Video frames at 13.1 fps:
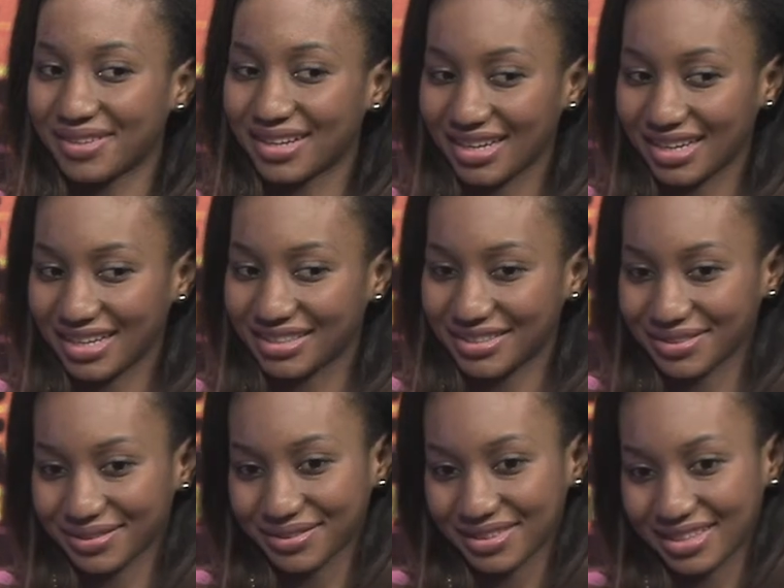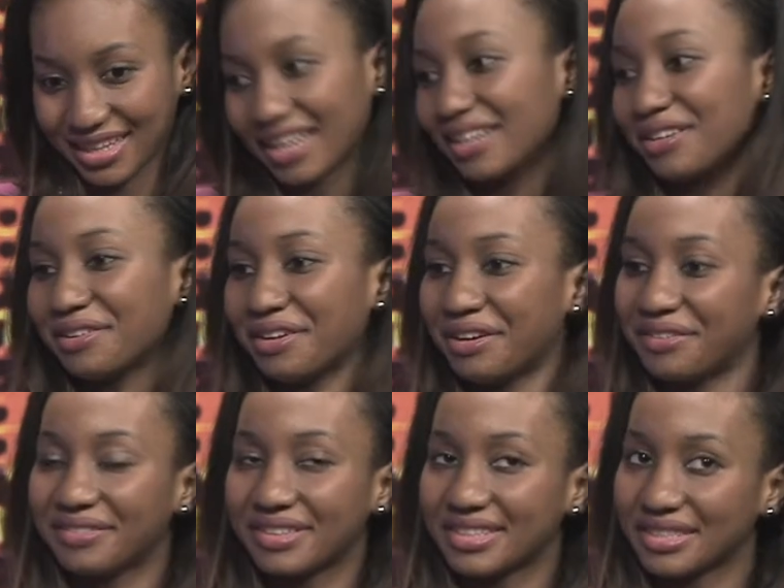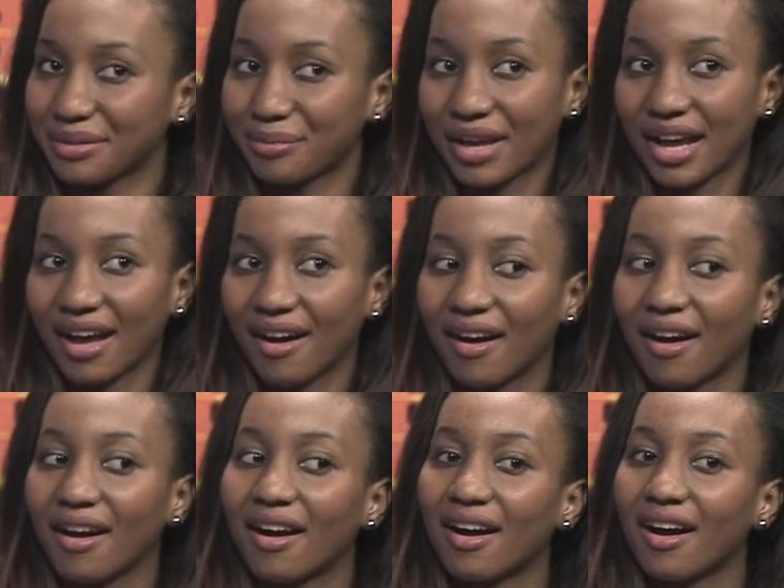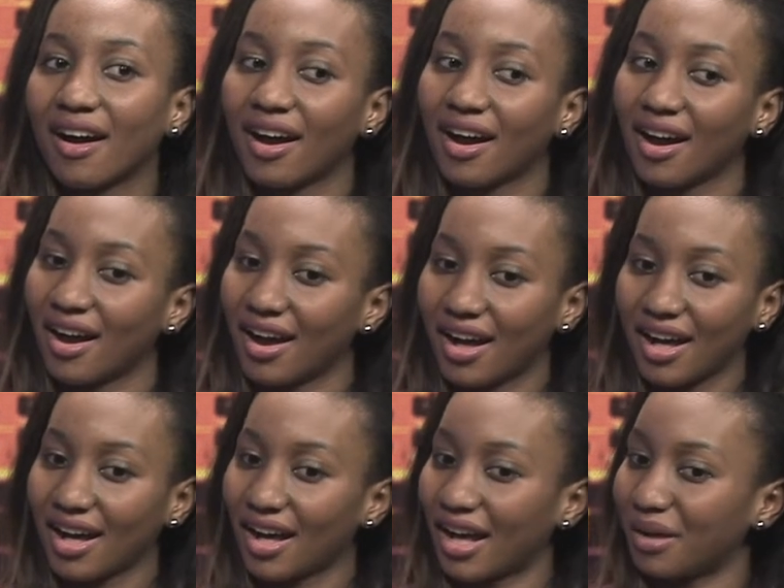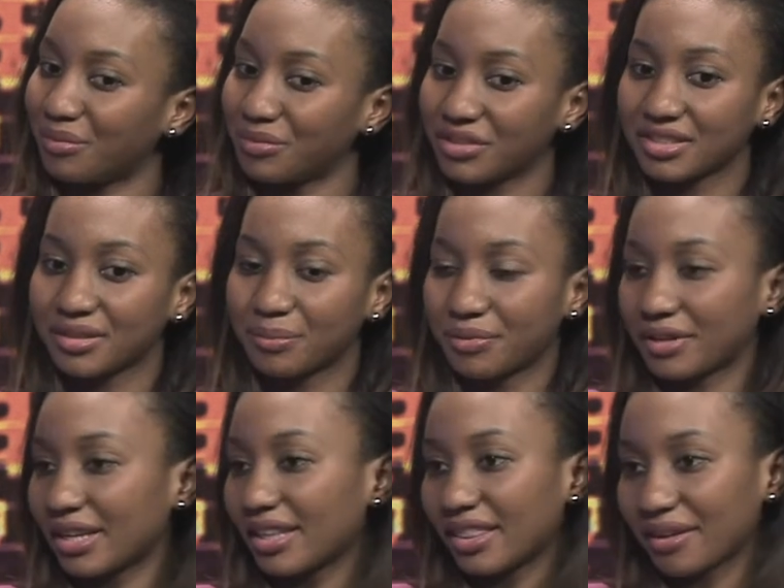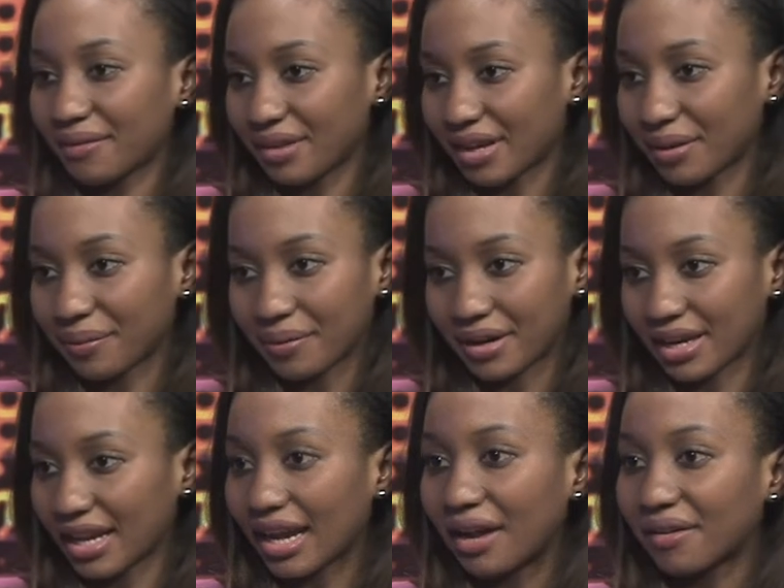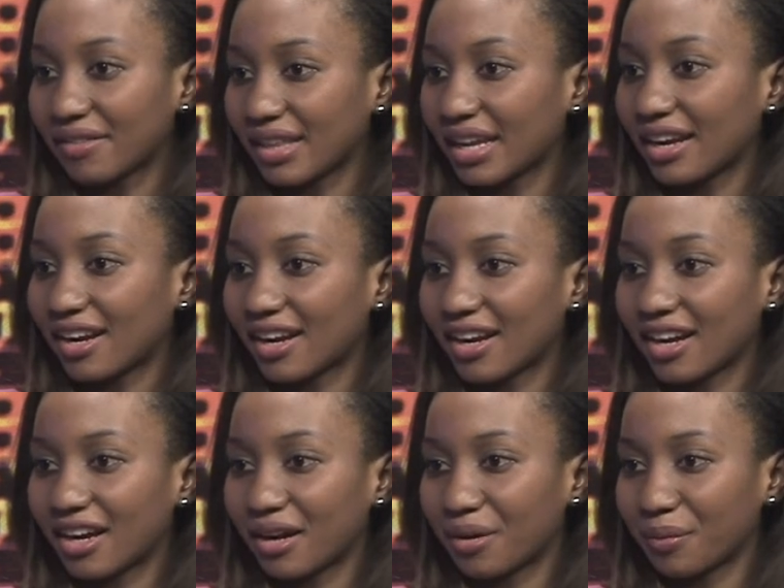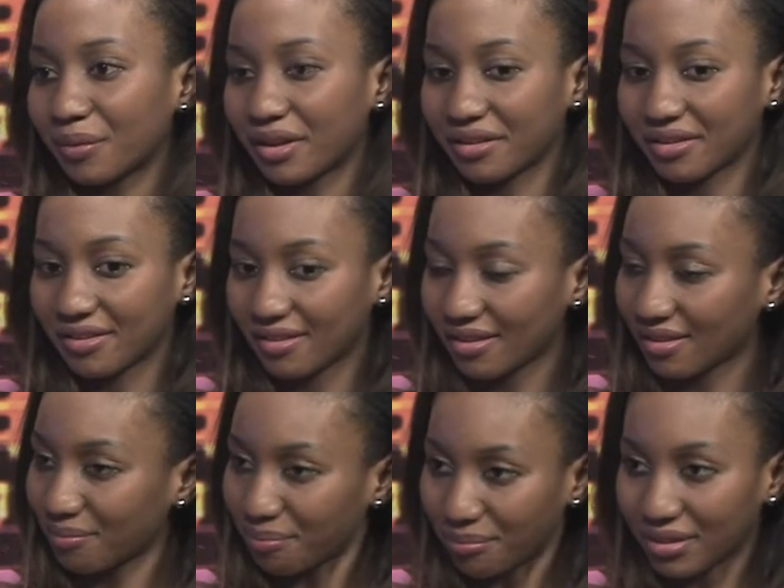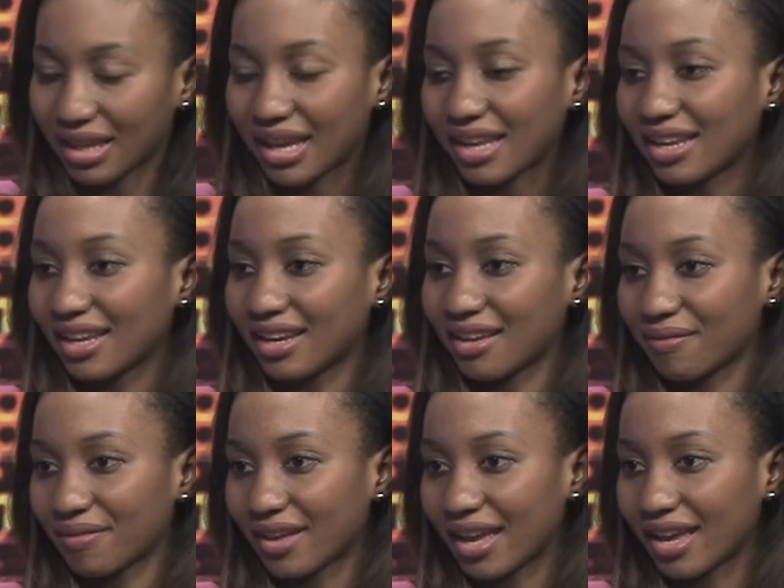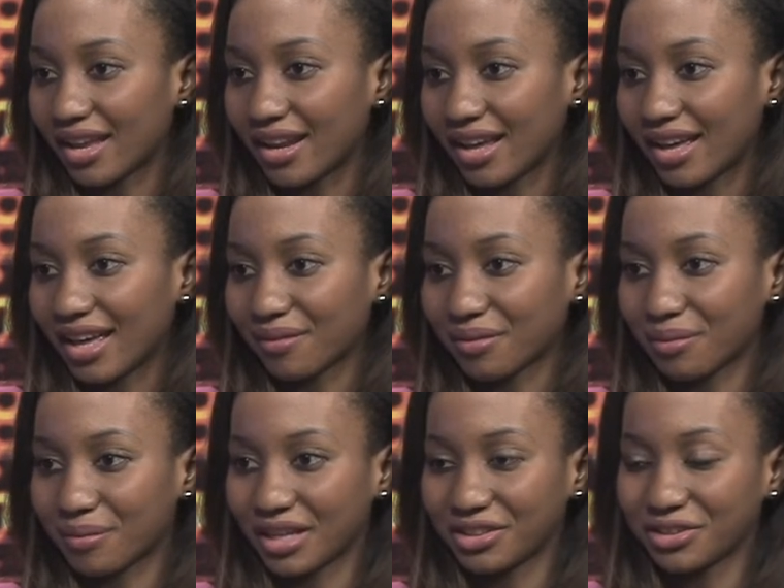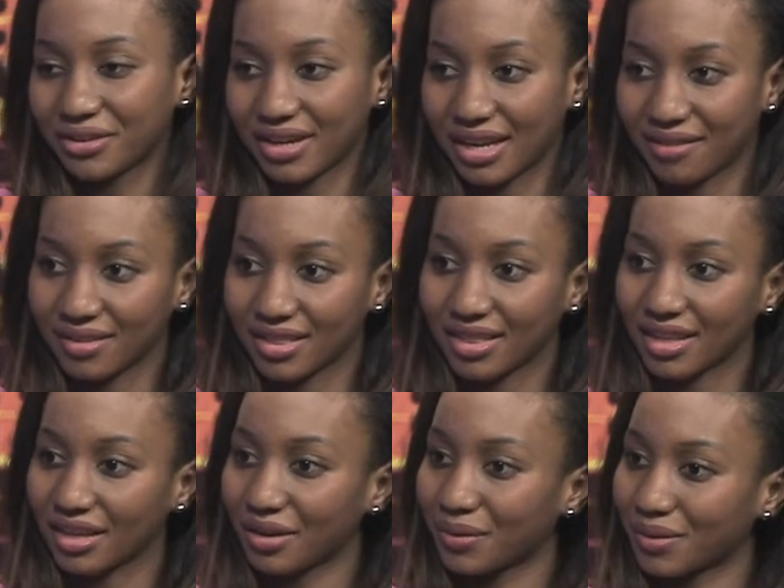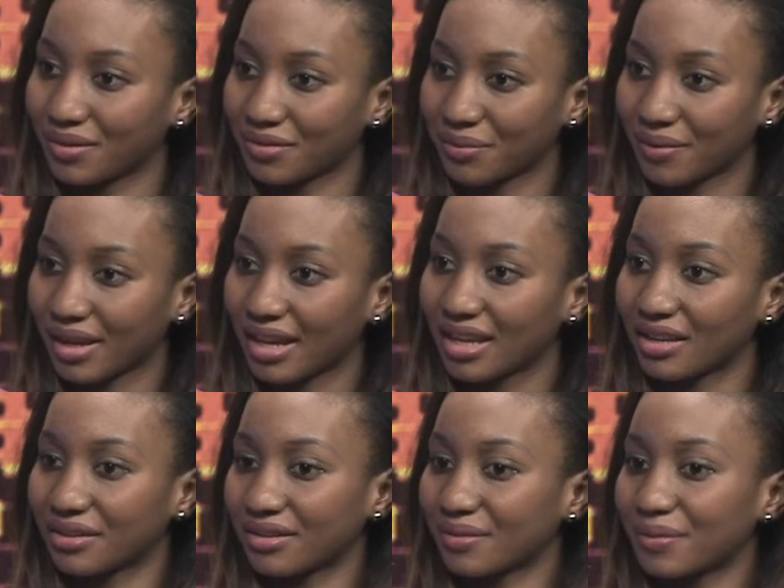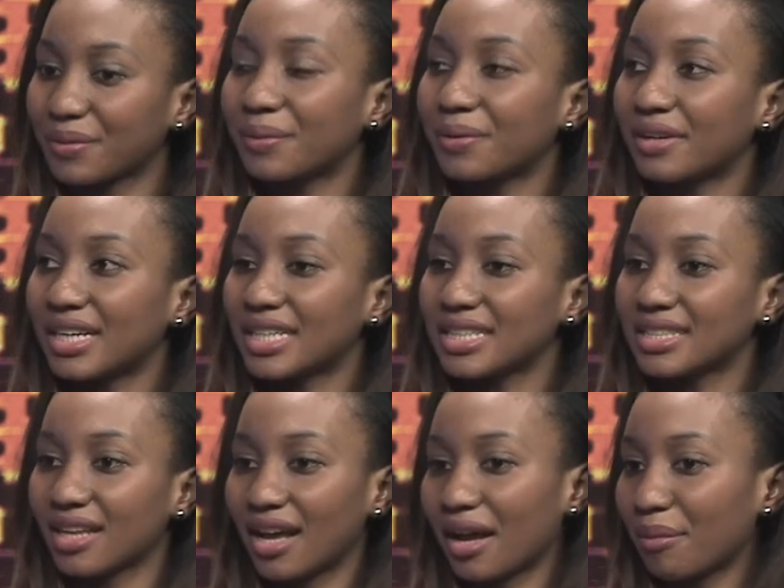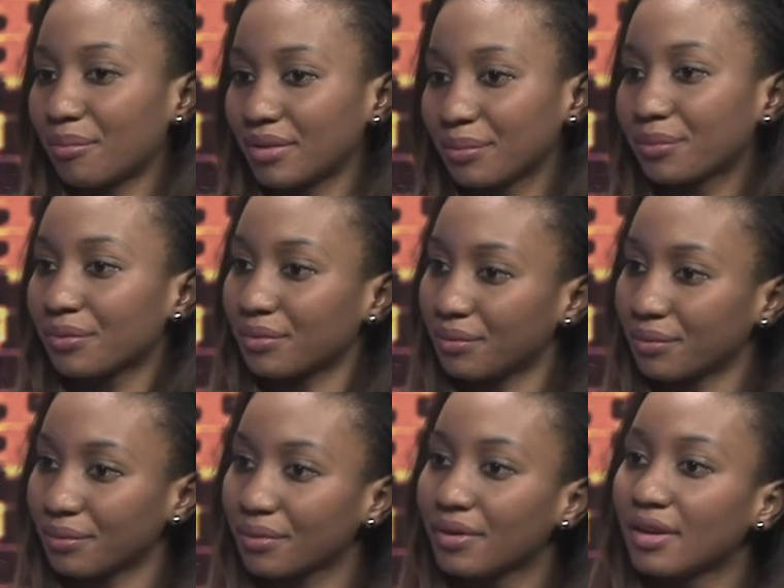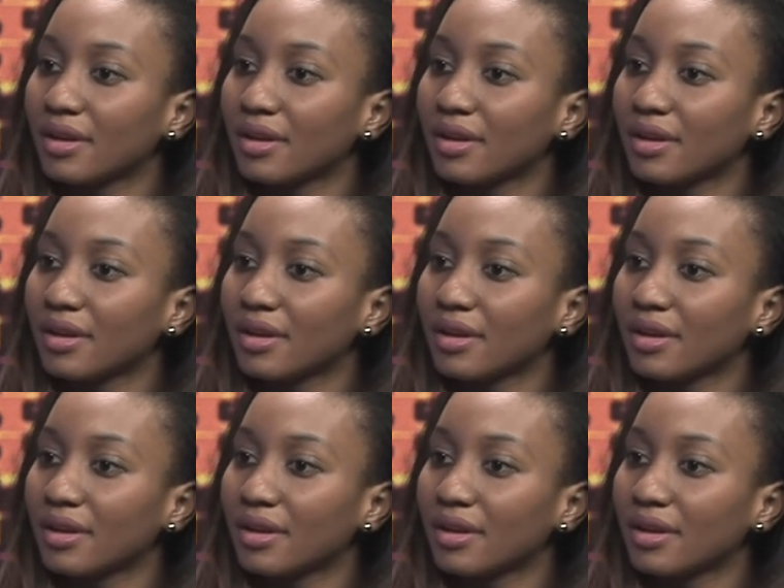I do get nervous about just putting the right work out there. Whether it's planning an event, I have to make sure everything goes right, because of course people do